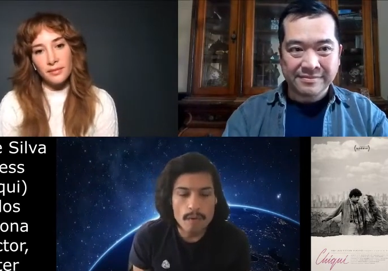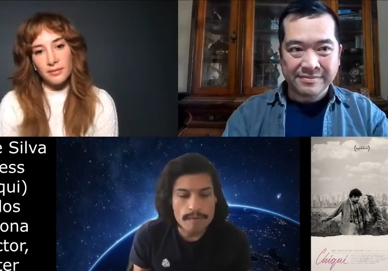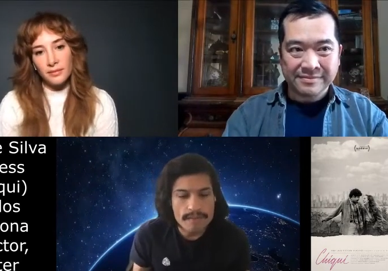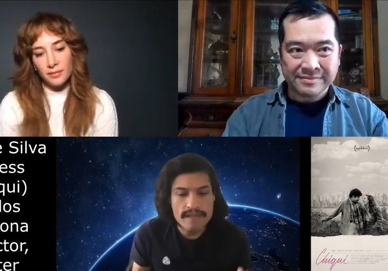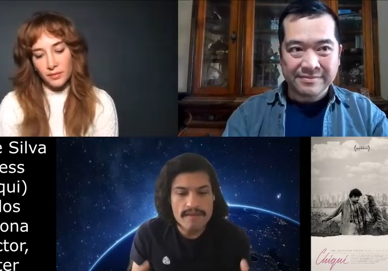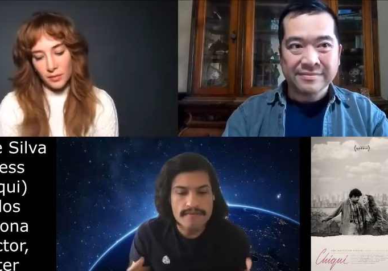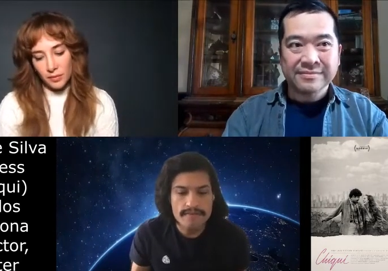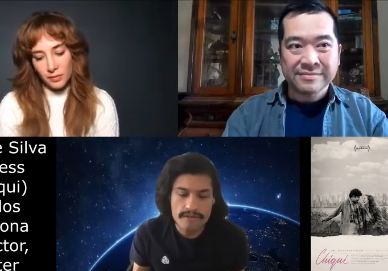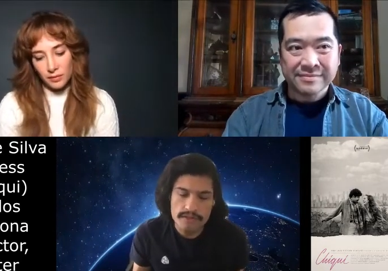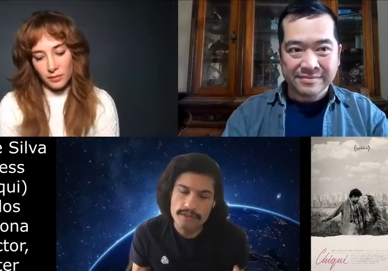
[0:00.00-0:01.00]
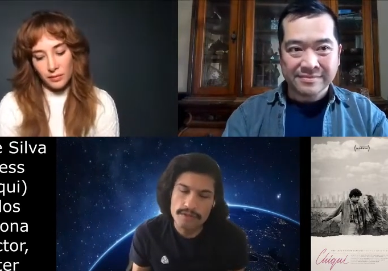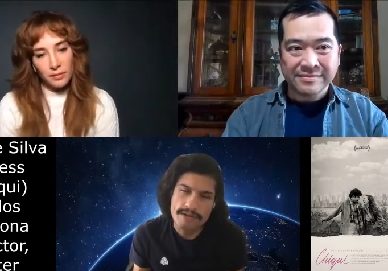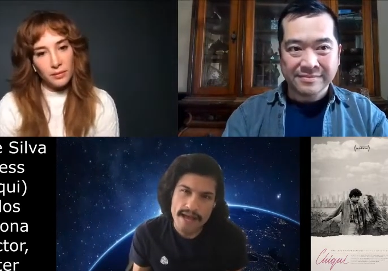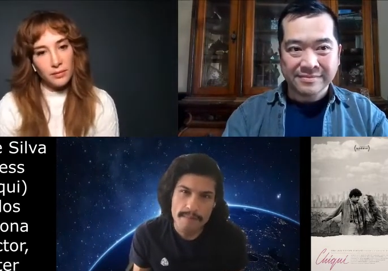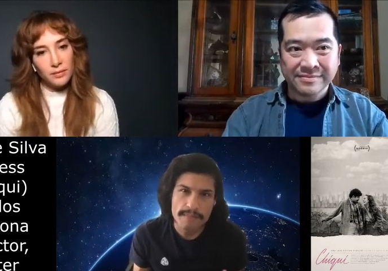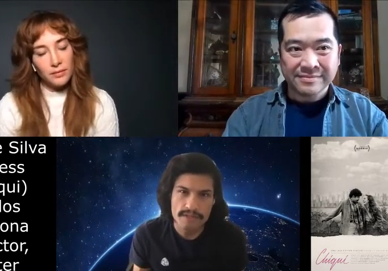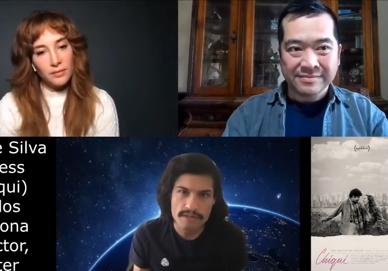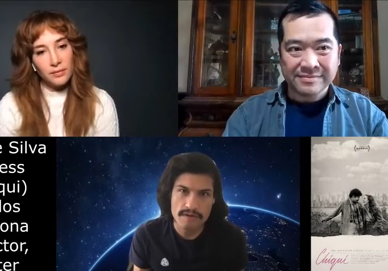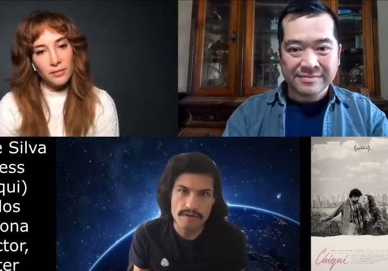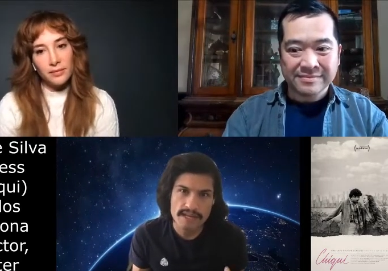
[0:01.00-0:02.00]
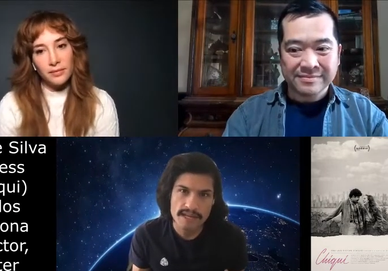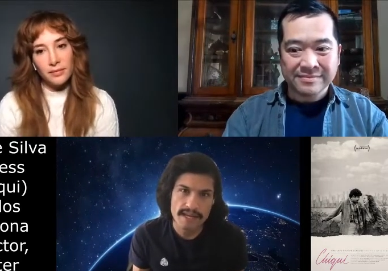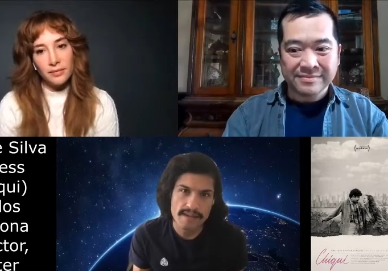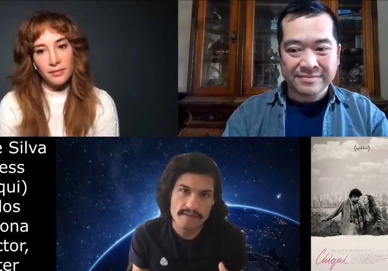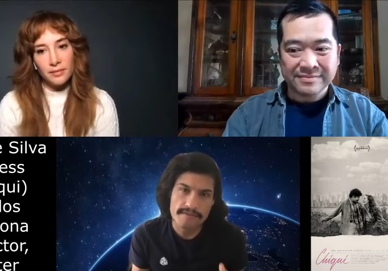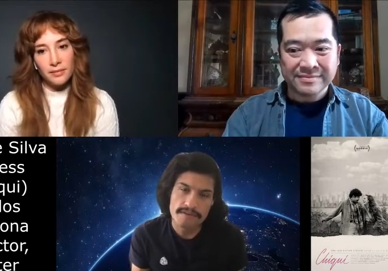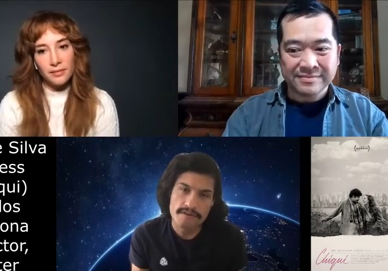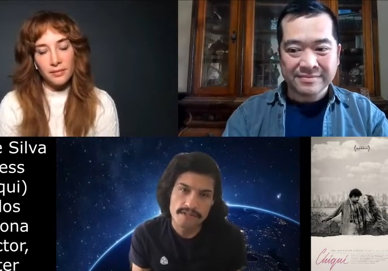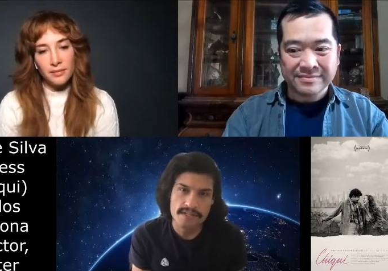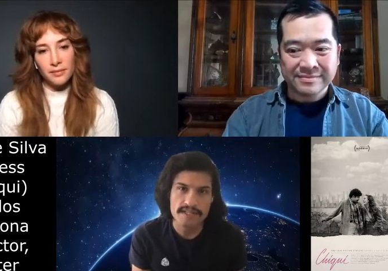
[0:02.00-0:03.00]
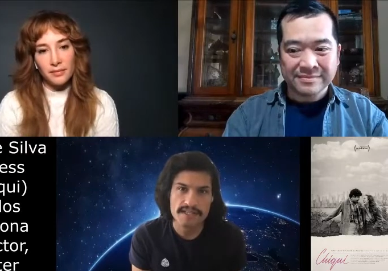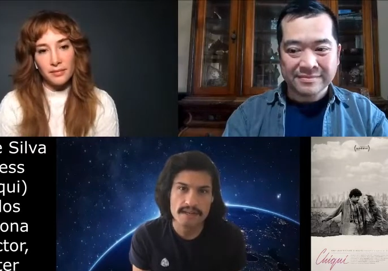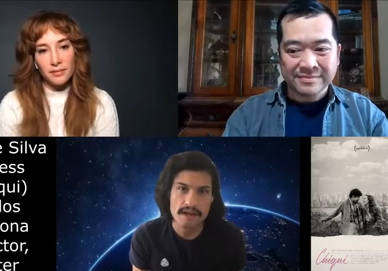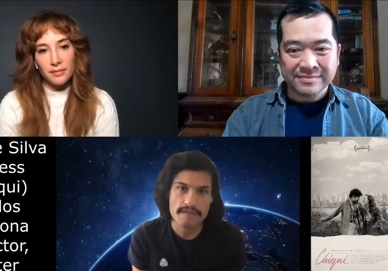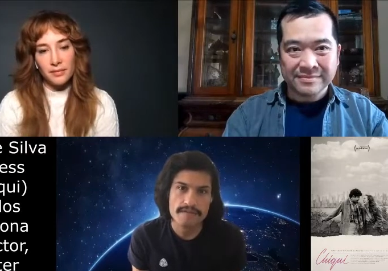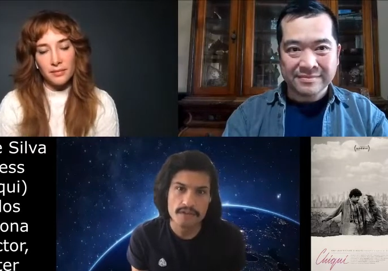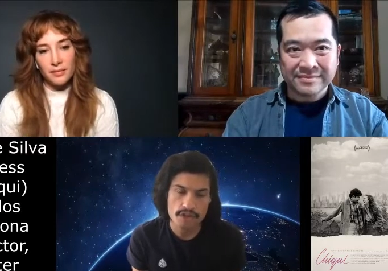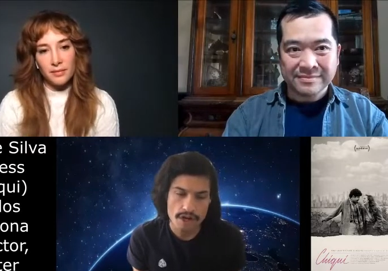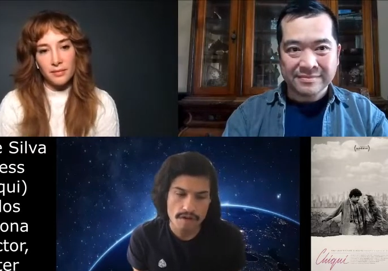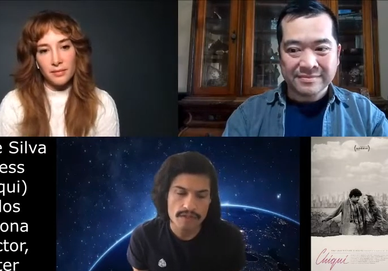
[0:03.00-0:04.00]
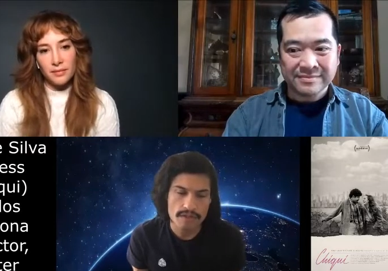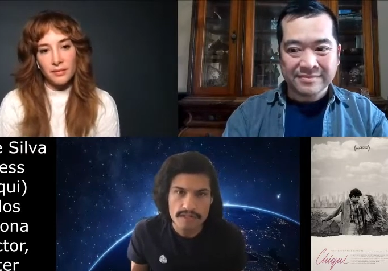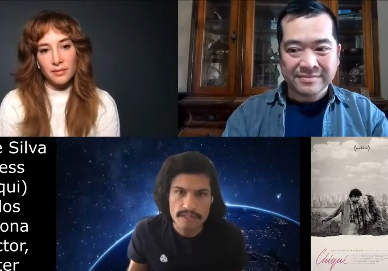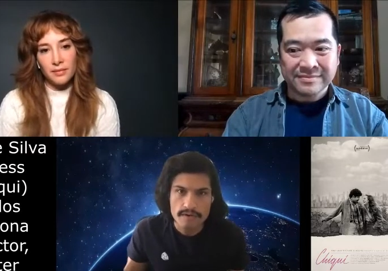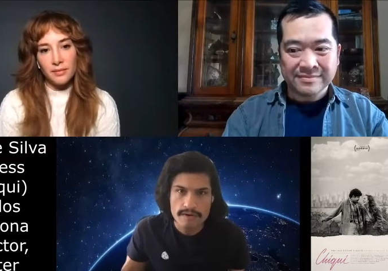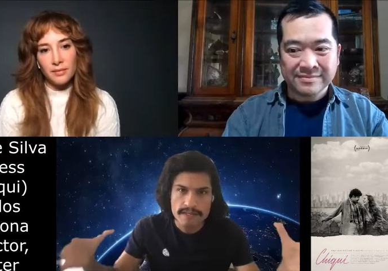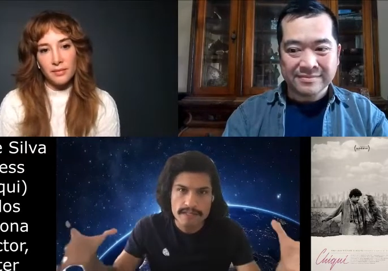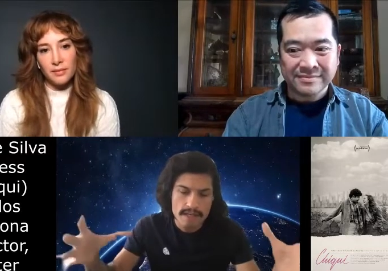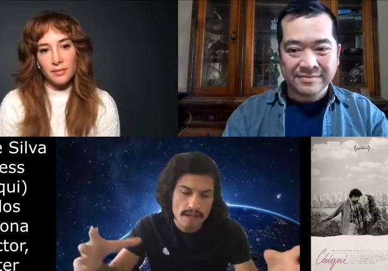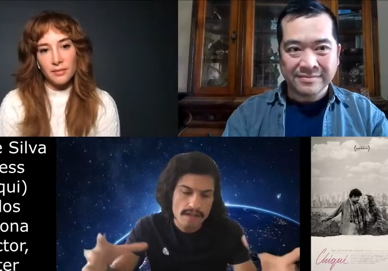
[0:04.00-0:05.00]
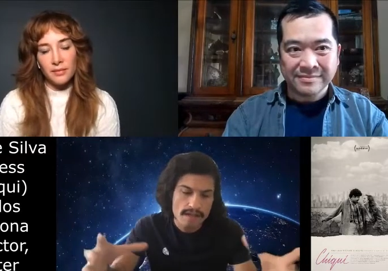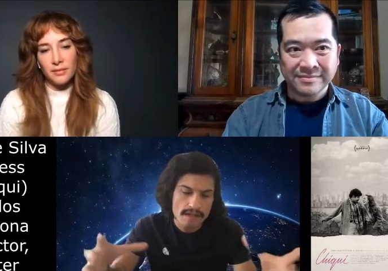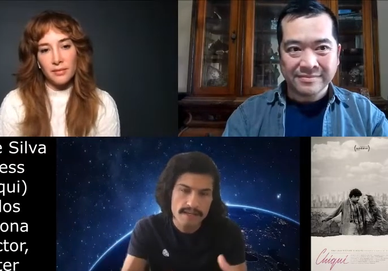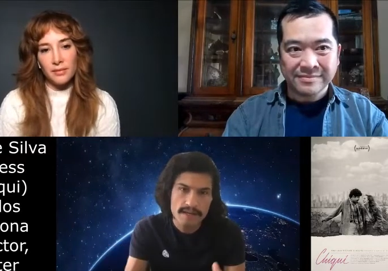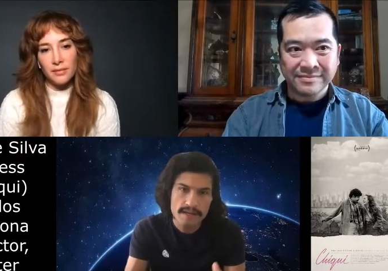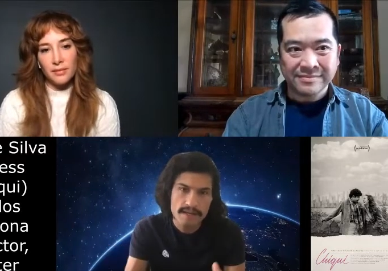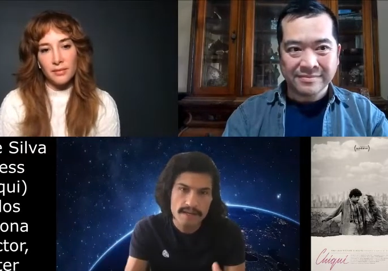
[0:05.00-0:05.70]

Speaker 1: what would be the first three episodes in the first season of the show. So it's a consolidated